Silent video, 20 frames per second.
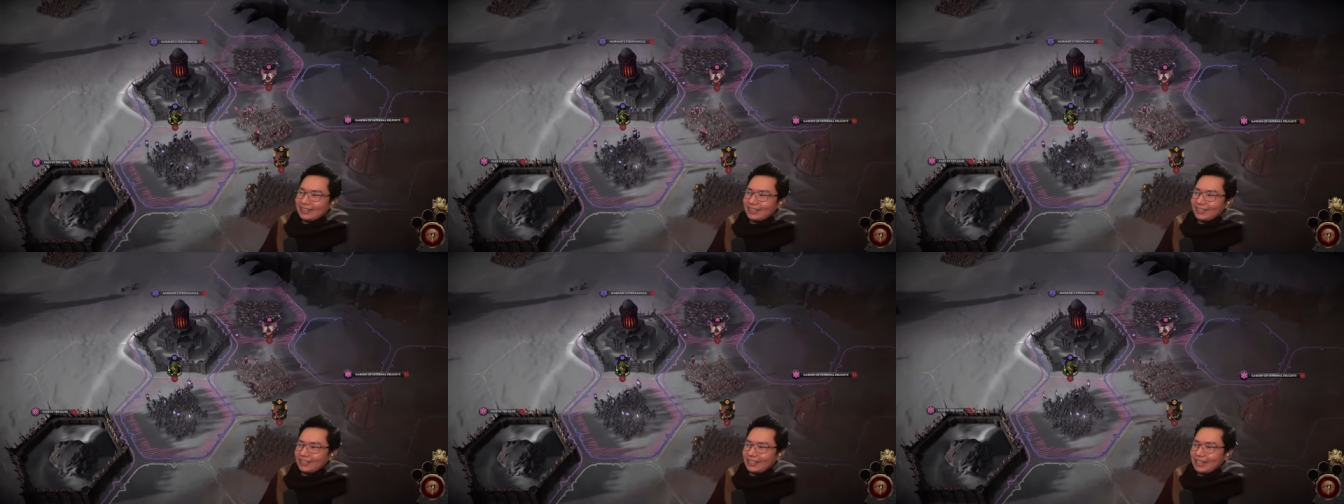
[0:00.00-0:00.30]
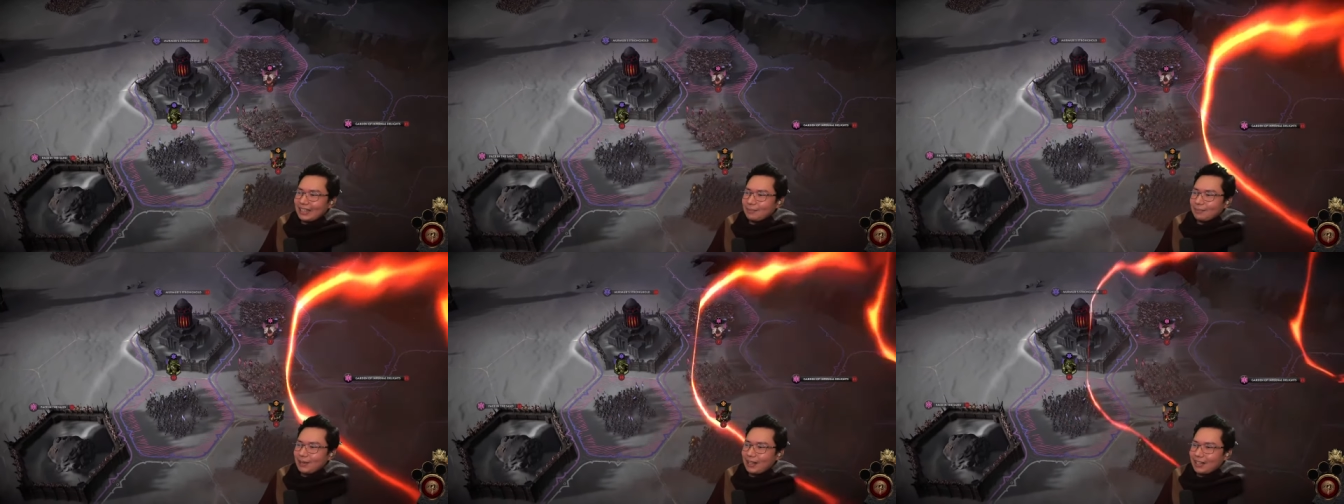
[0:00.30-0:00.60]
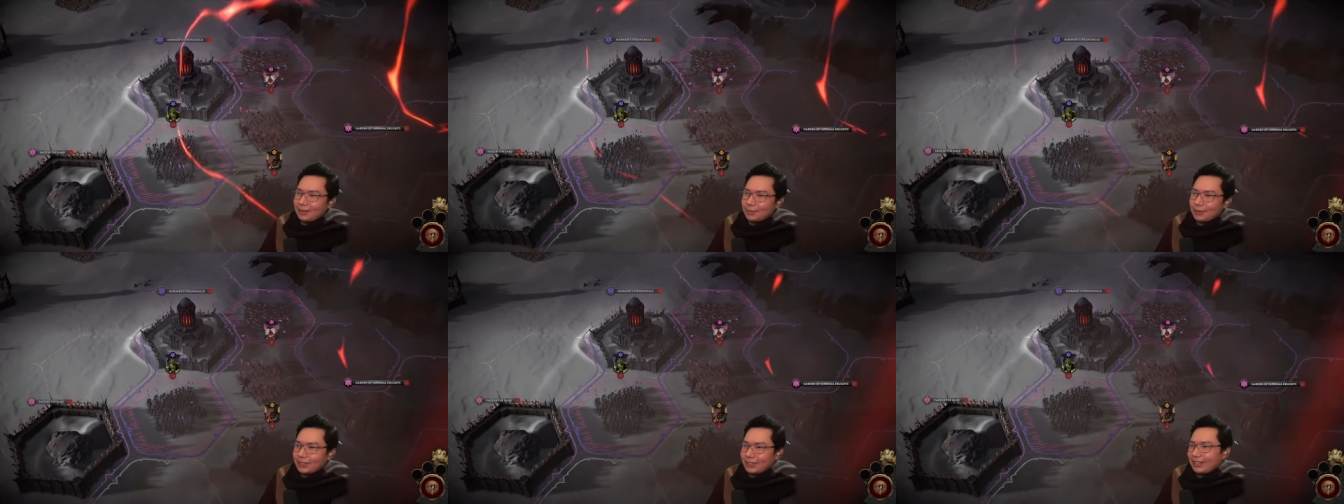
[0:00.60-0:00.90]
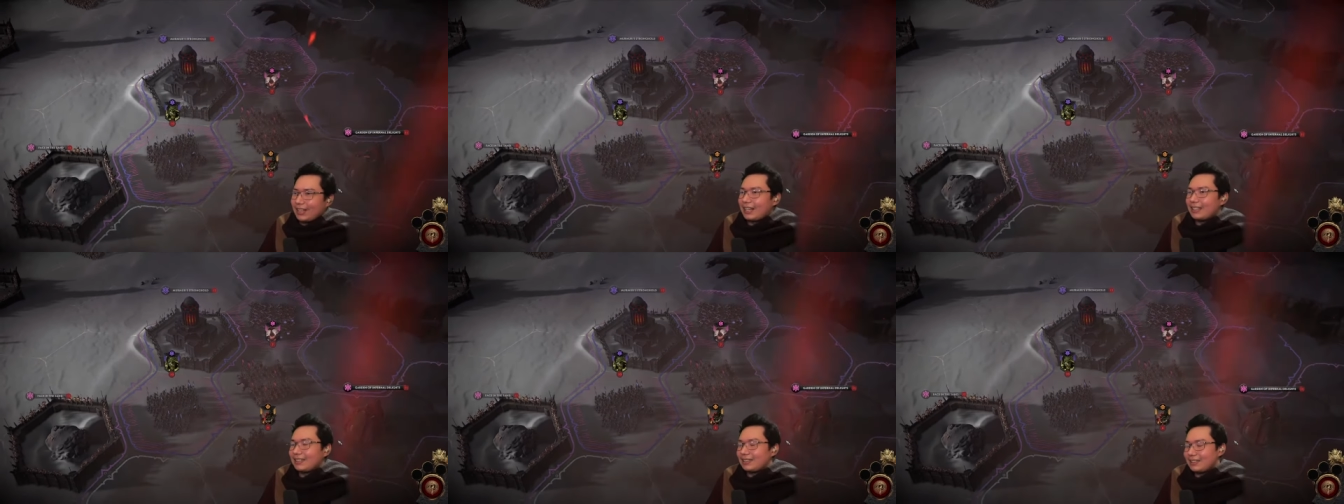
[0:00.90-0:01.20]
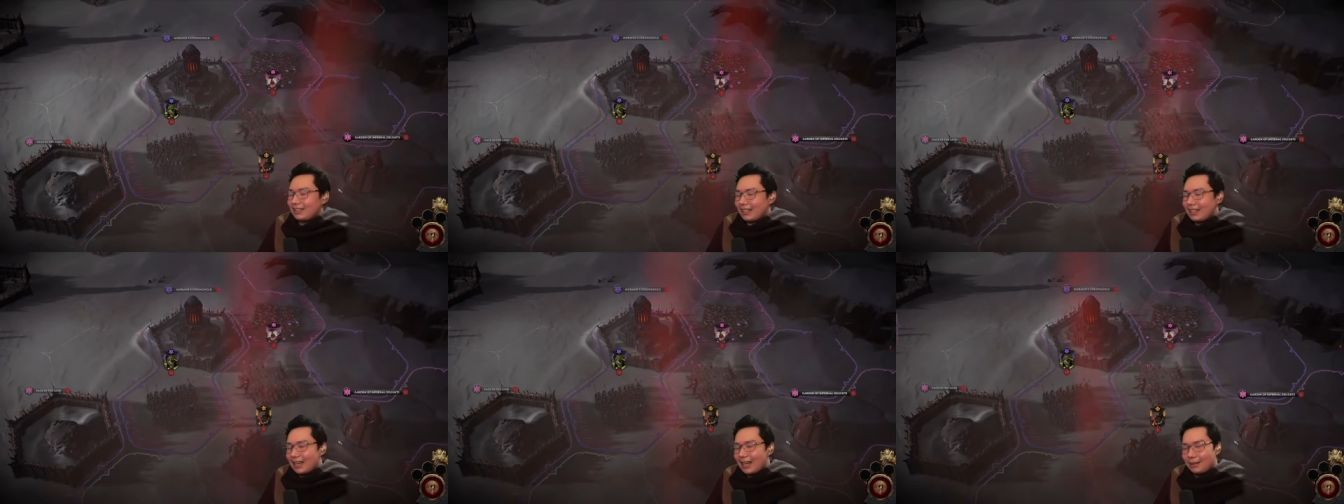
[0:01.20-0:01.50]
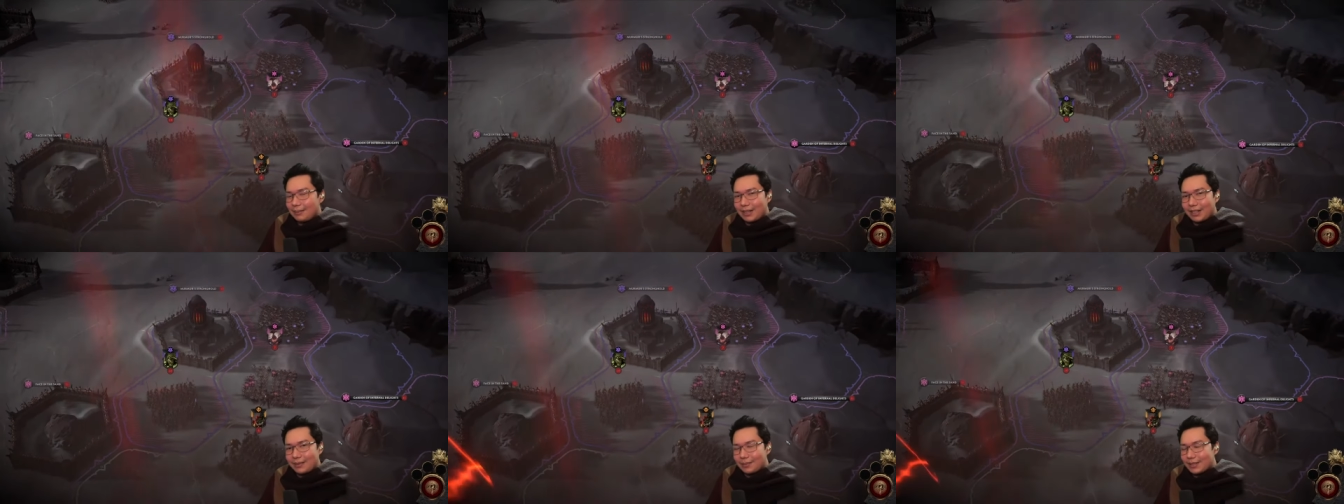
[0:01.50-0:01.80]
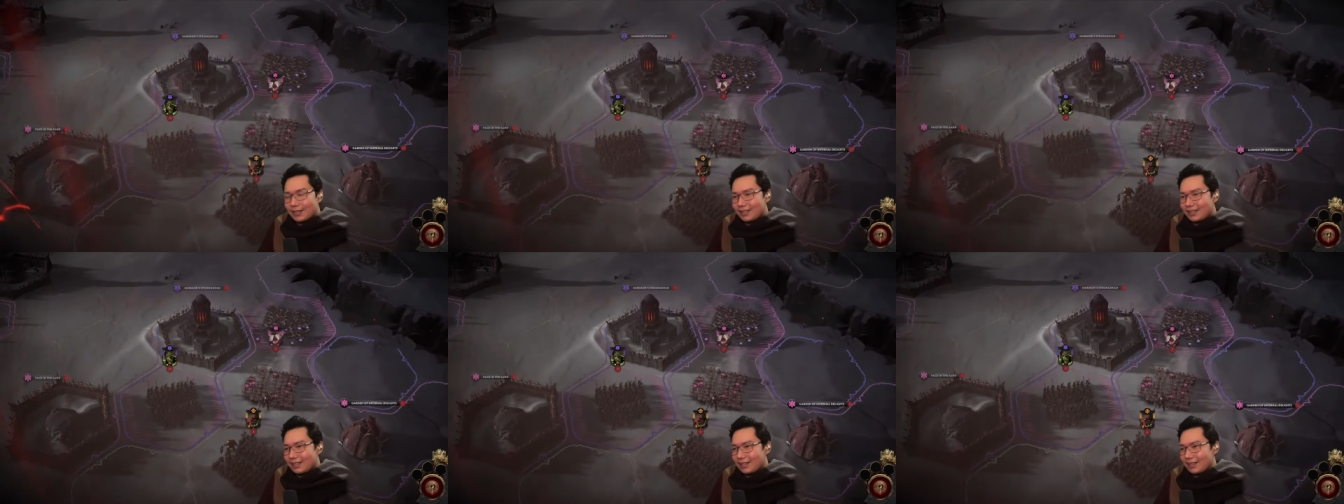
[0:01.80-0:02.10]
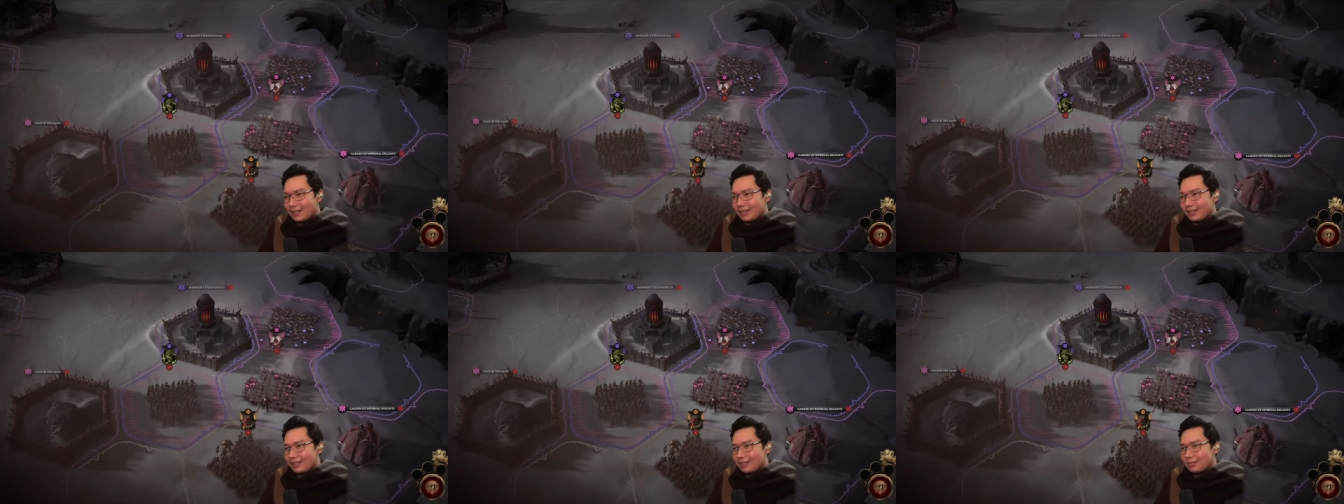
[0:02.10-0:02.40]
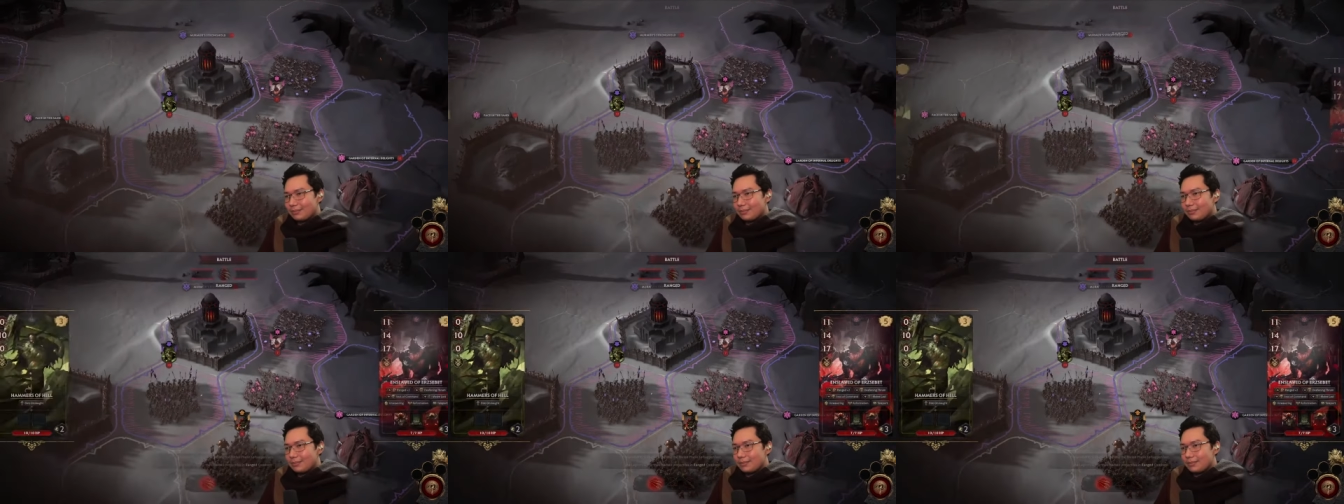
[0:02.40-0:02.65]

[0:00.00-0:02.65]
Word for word: Okay, Parmor, that's... Yeah, I made a mistake.